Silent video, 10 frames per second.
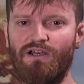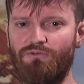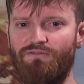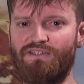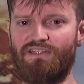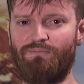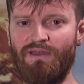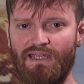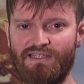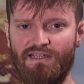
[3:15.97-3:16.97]
wanted to revisit the
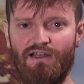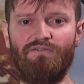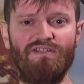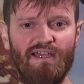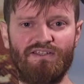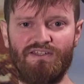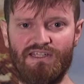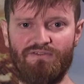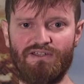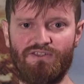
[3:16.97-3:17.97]
pacing of techs and civics